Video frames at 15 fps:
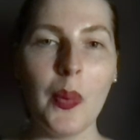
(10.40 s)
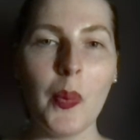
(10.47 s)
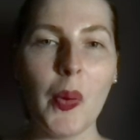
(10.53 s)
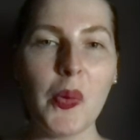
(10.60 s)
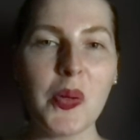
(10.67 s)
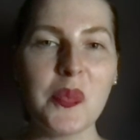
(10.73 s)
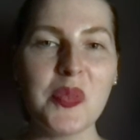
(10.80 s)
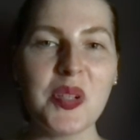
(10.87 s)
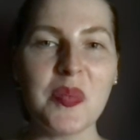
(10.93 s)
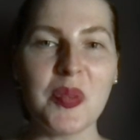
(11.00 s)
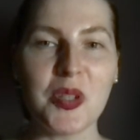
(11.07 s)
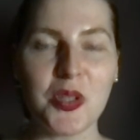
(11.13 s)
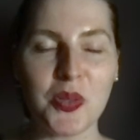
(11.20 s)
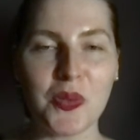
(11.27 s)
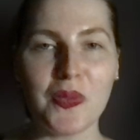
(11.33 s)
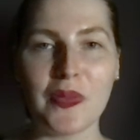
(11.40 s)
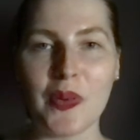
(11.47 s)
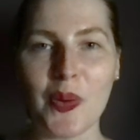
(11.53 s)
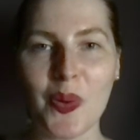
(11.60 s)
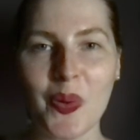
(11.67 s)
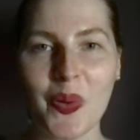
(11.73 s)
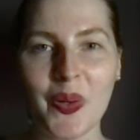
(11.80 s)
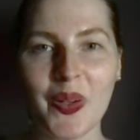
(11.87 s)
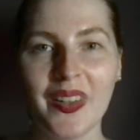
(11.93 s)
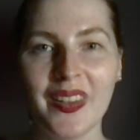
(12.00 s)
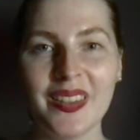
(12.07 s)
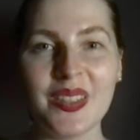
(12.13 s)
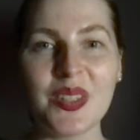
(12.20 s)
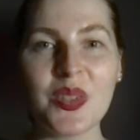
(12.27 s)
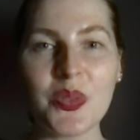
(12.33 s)
Welcome to Module 4,
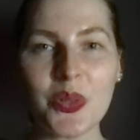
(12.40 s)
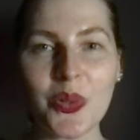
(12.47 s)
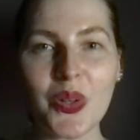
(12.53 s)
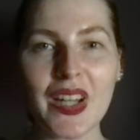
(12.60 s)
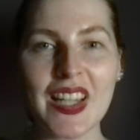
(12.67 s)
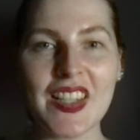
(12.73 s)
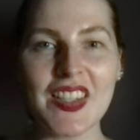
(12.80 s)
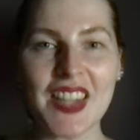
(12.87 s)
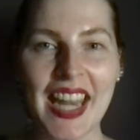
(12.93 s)
Storage